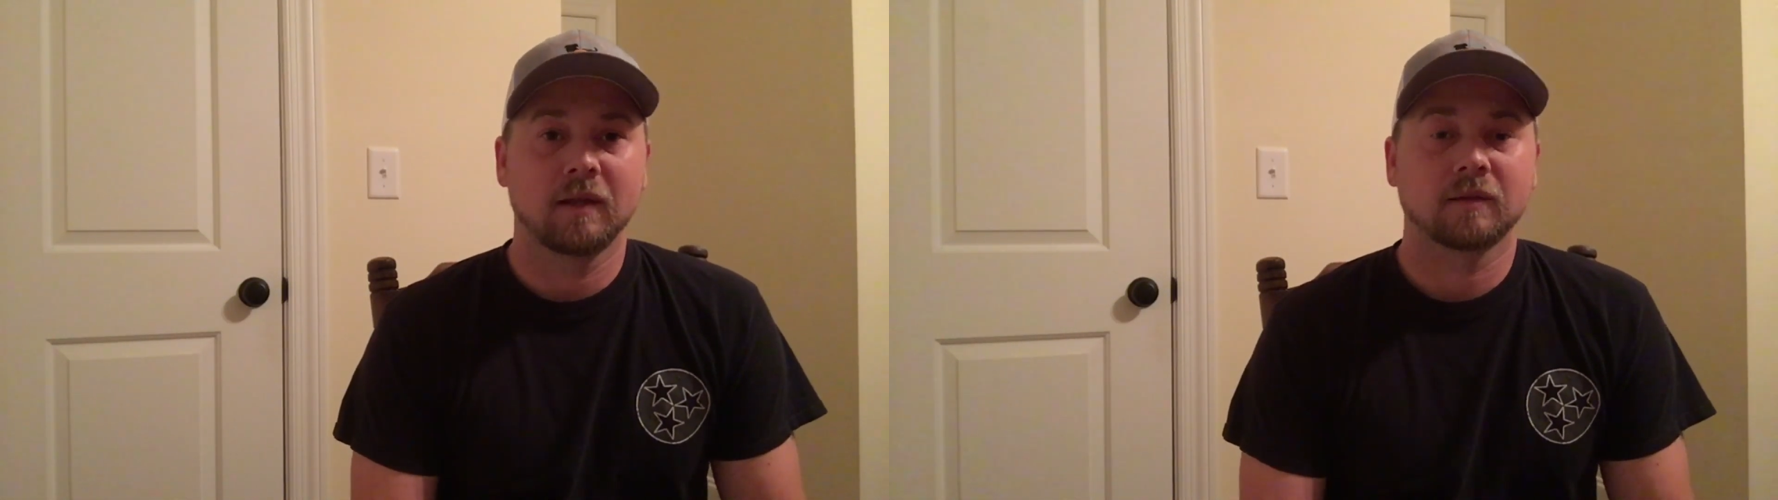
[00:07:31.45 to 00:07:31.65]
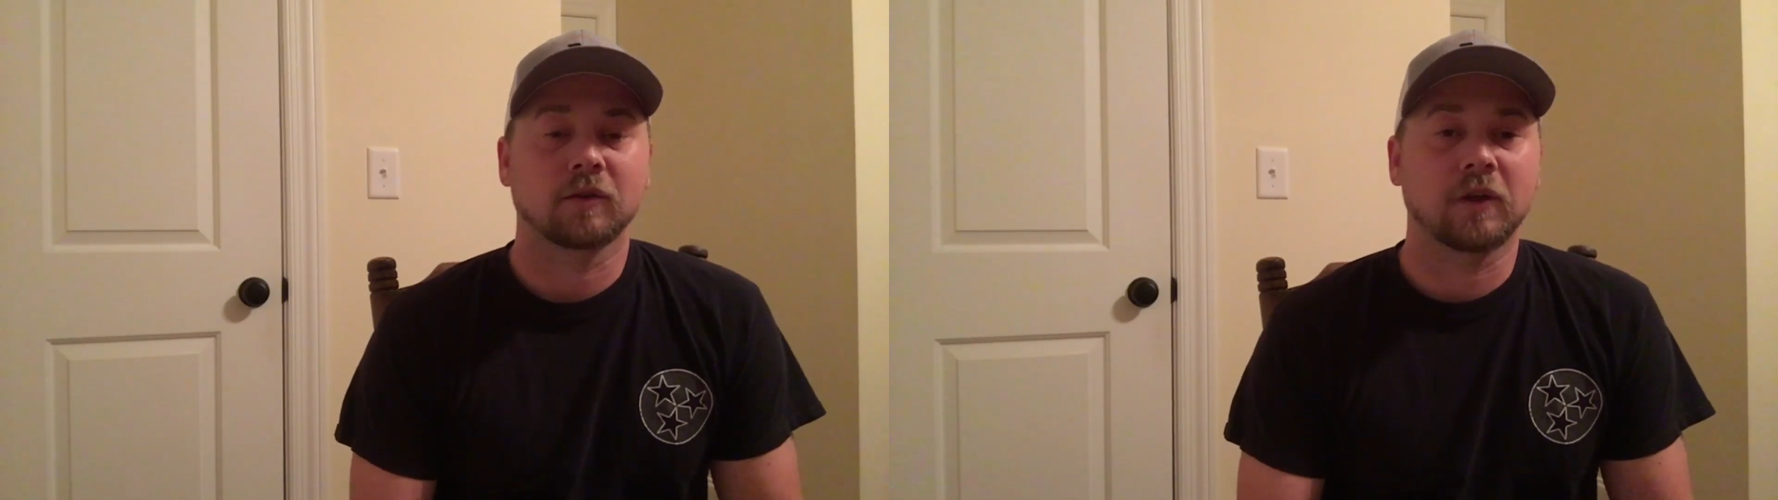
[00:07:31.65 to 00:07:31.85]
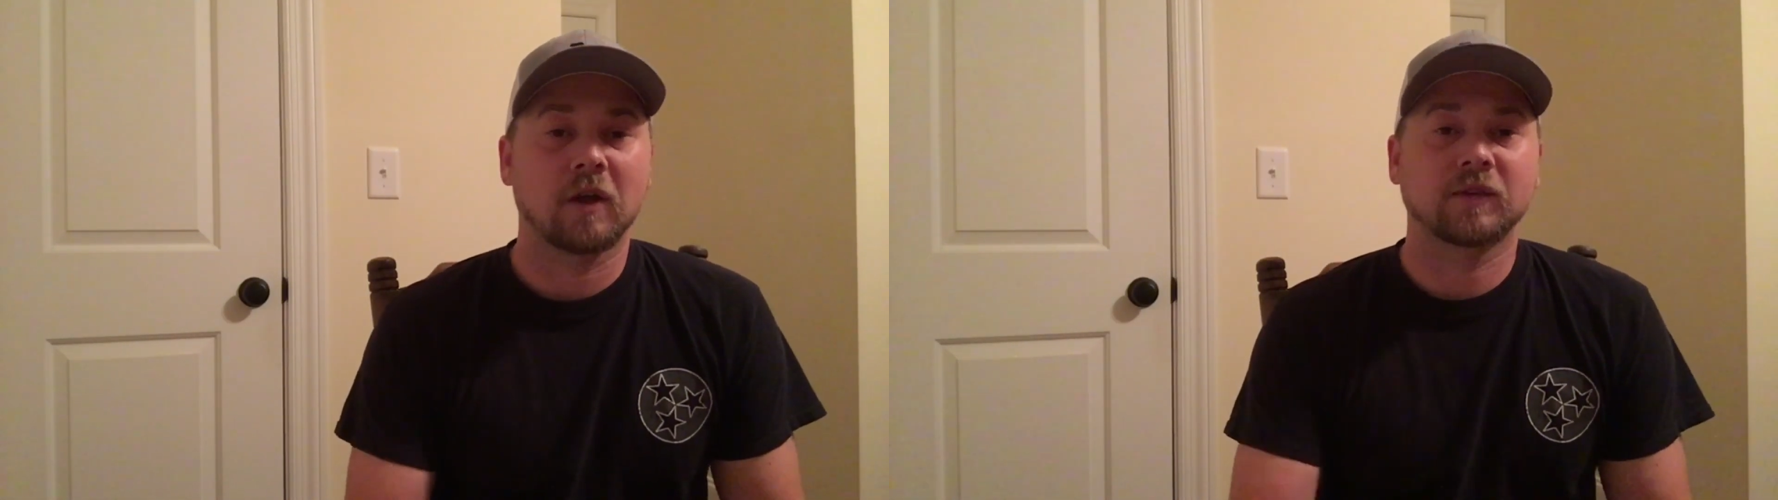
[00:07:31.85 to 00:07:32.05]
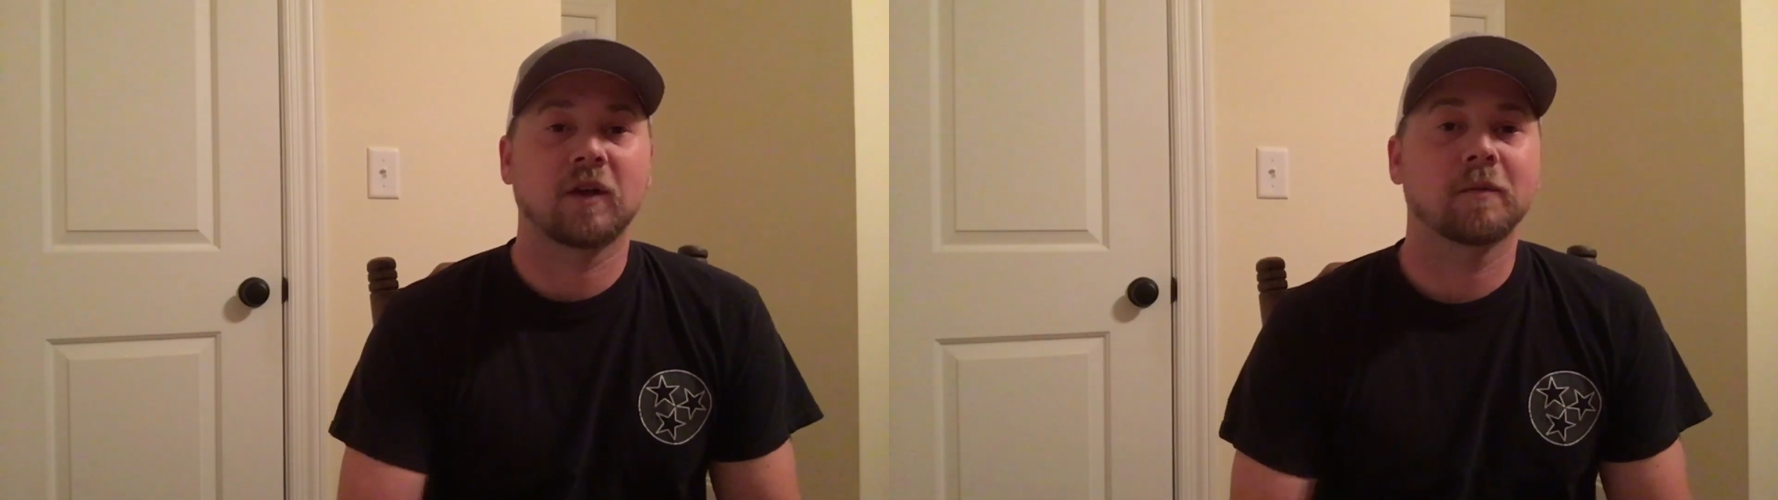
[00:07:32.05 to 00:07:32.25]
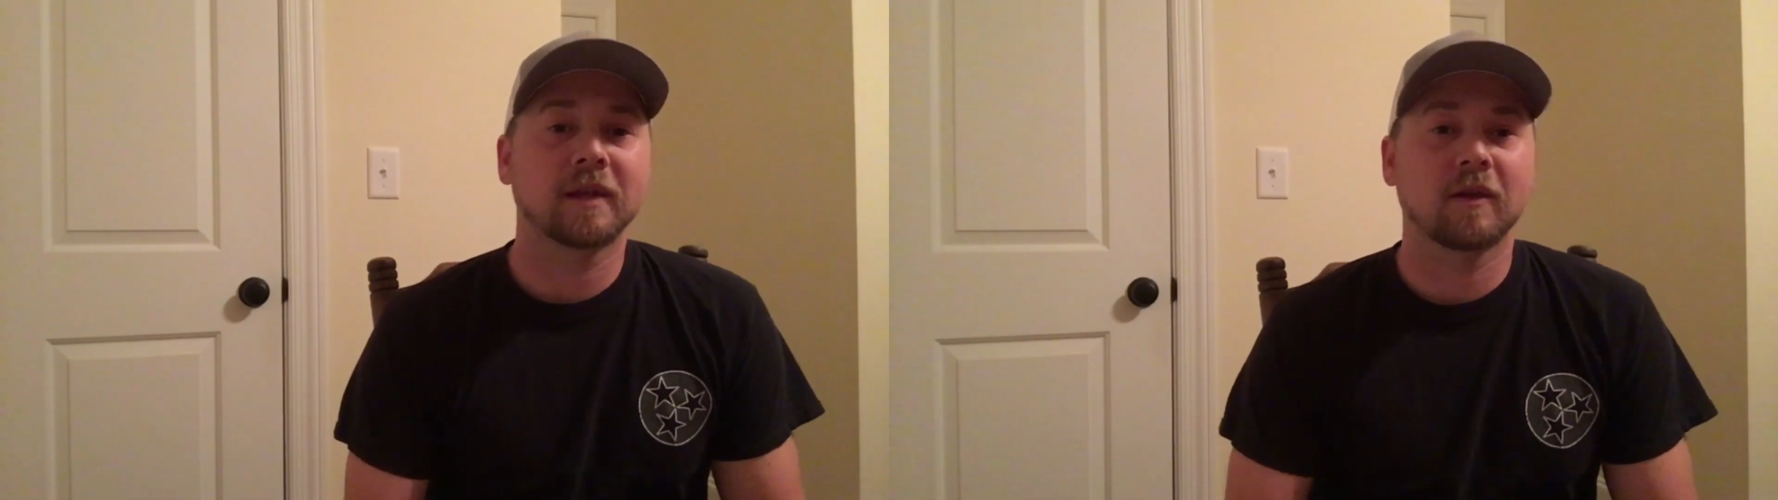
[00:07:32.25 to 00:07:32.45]
So y'all
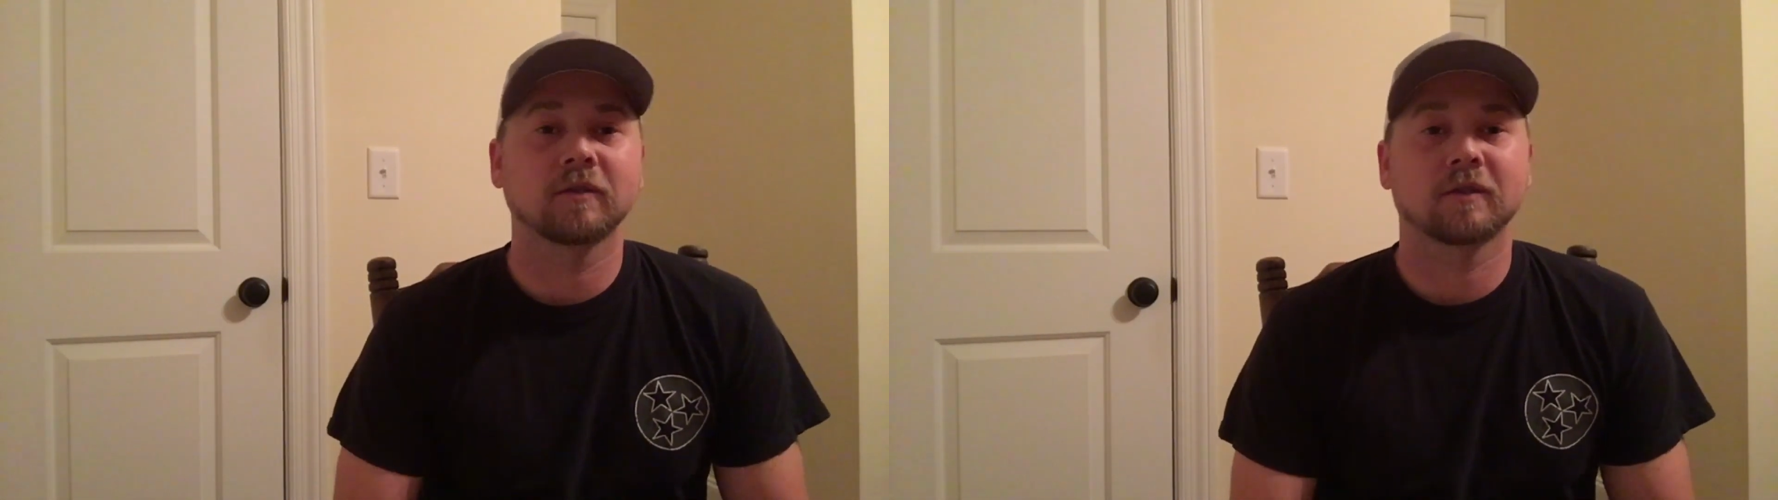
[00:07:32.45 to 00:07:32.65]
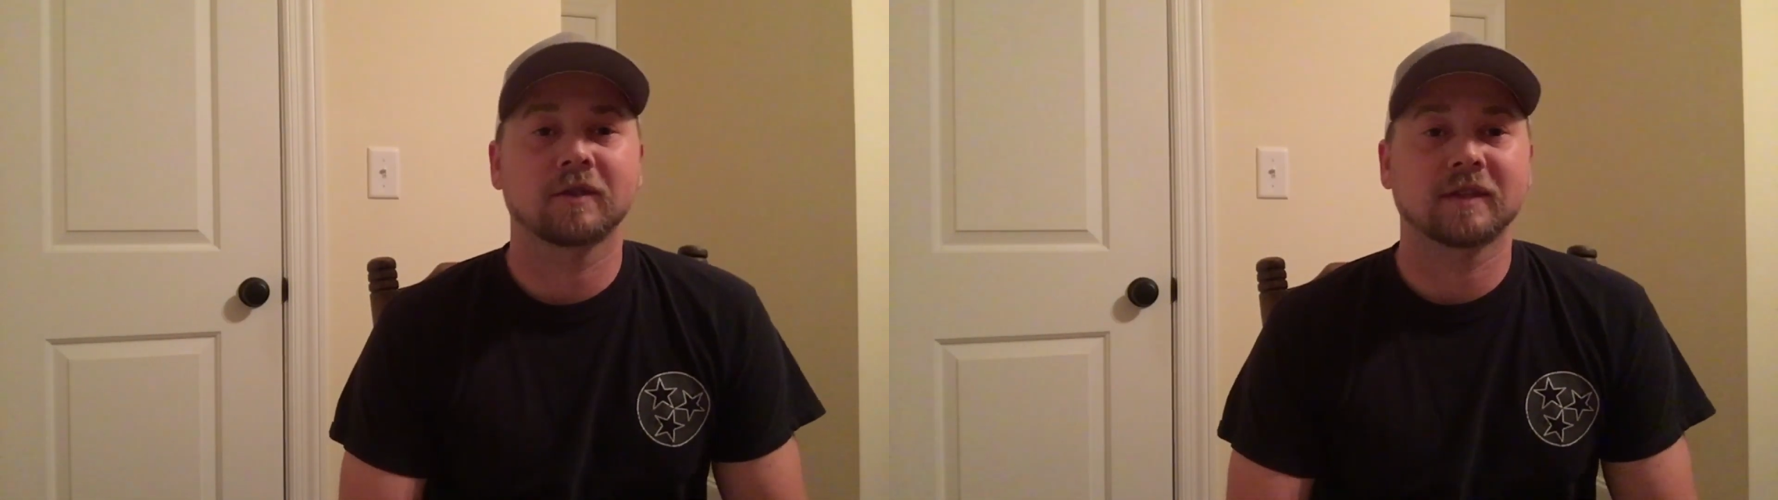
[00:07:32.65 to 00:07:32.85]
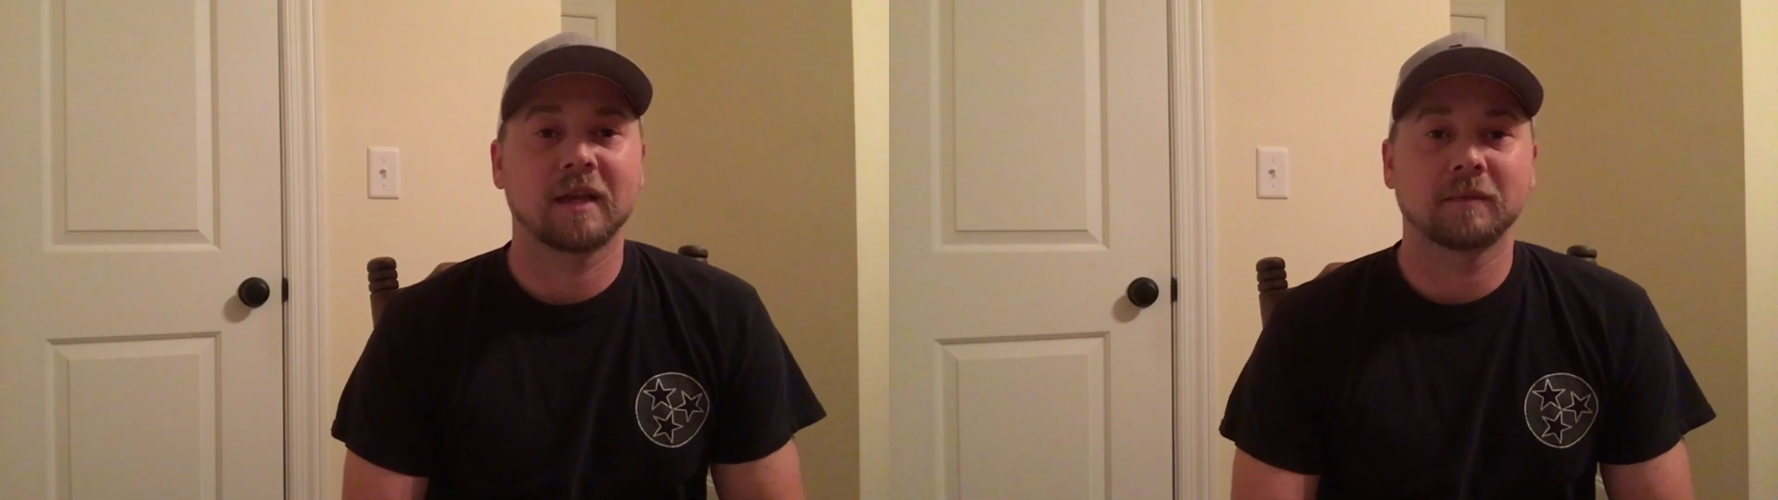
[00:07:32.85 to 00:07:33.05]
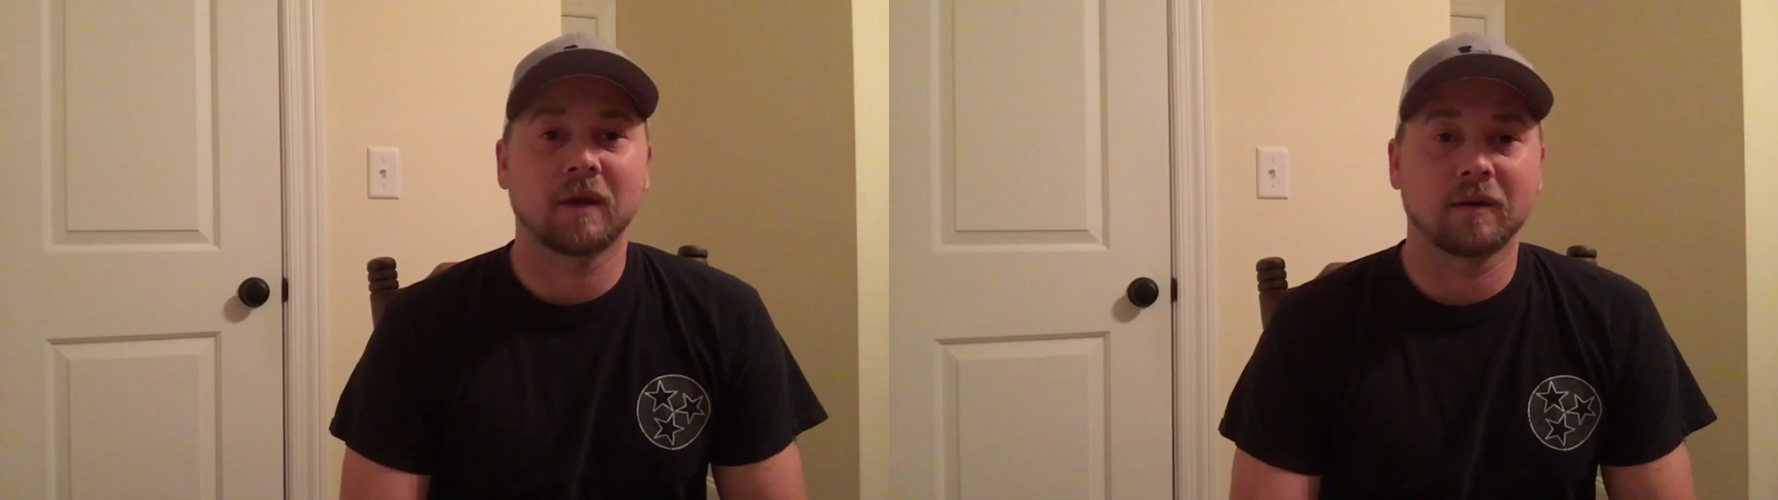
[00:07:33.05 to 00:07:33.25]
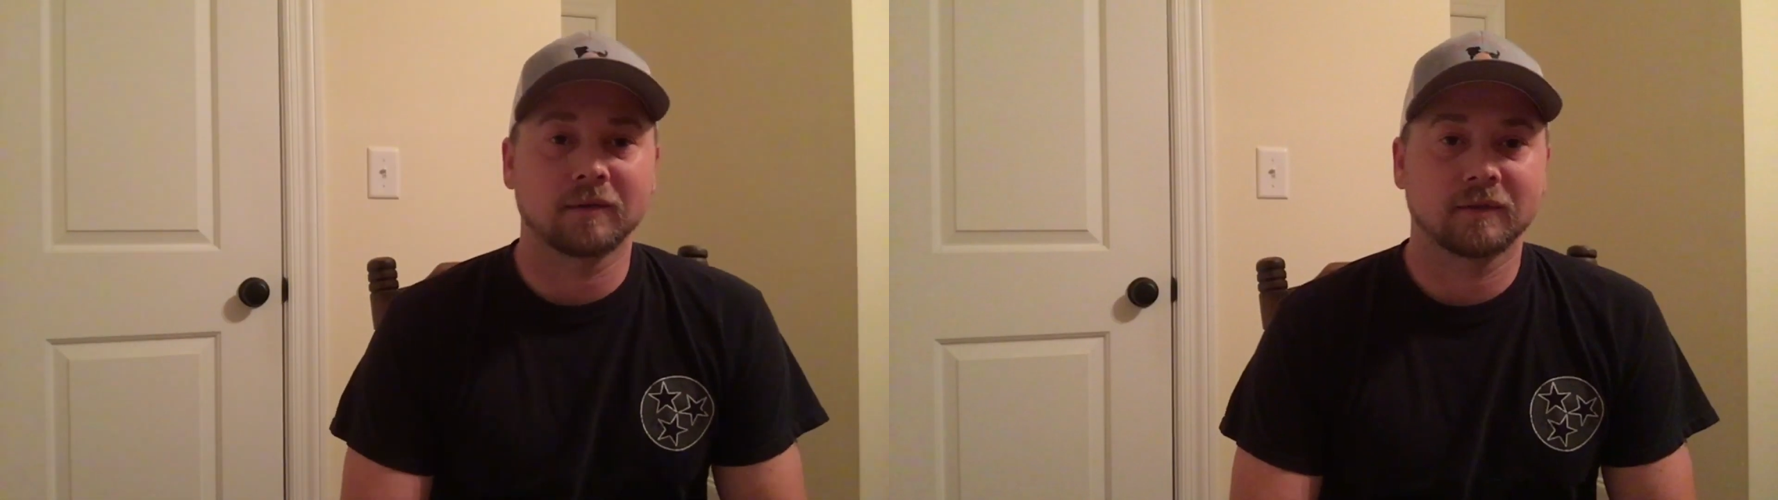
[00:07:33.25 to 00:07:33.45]
tell me those are the same
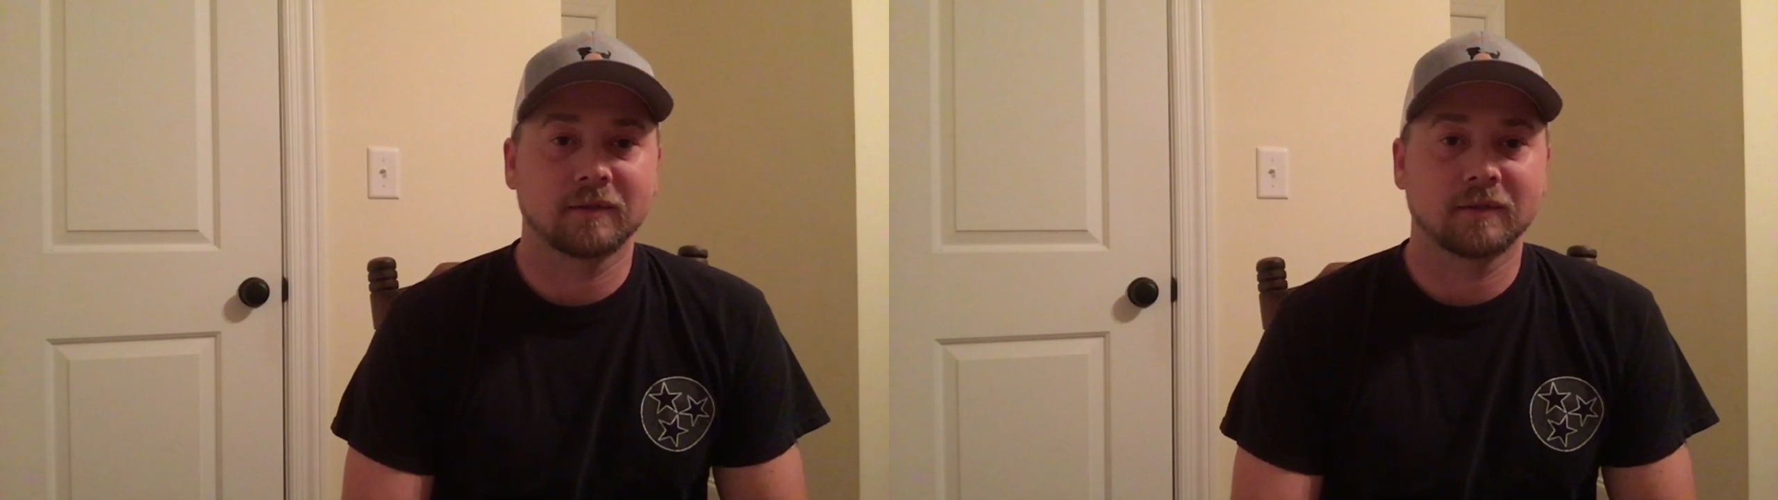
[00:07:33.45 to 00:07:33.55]
dogs.